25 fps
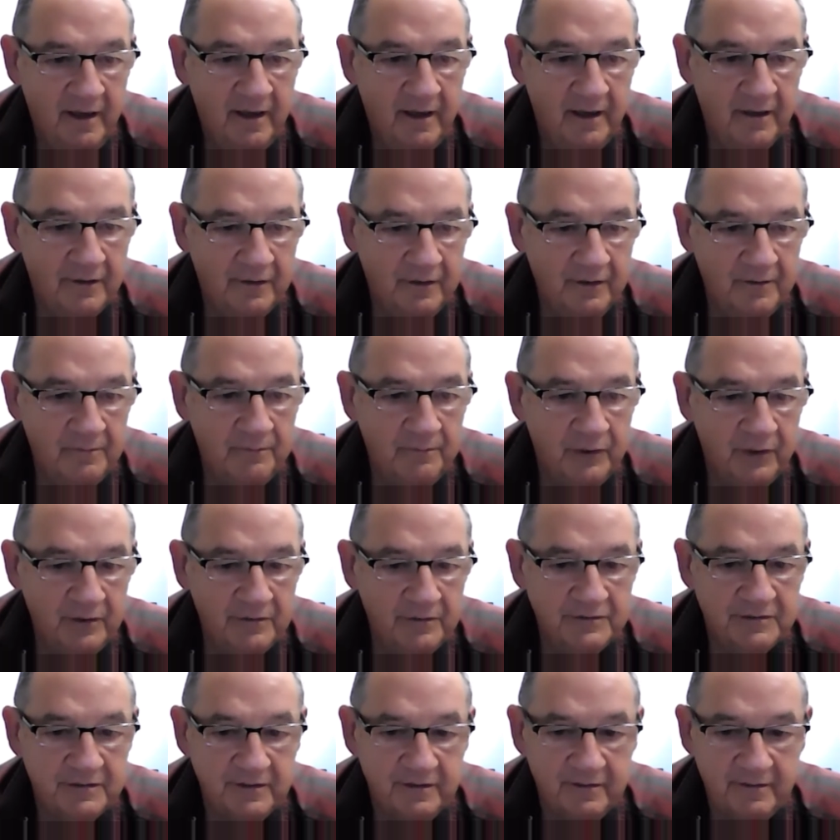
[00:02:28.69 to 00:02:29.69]
a good
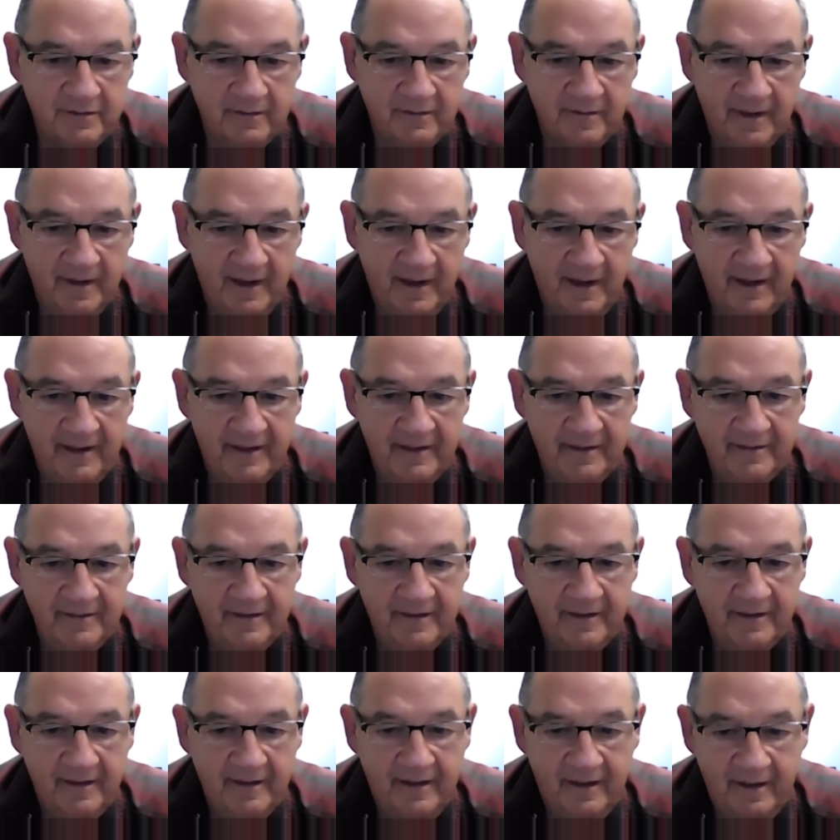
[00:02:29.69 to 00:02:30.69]
person and in
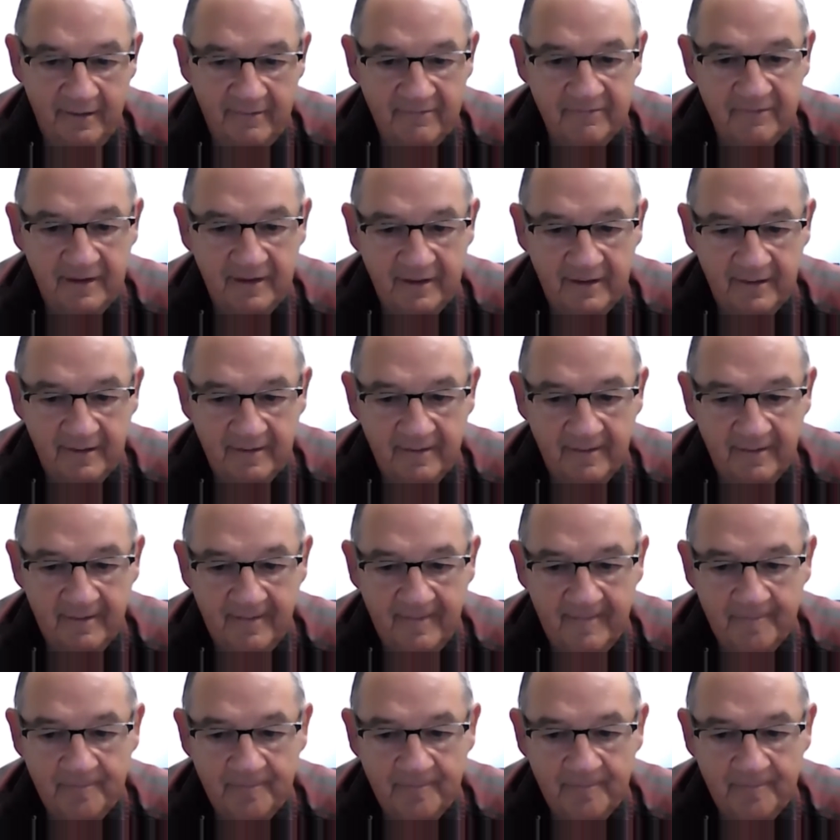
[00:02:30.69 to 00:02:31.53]
the evening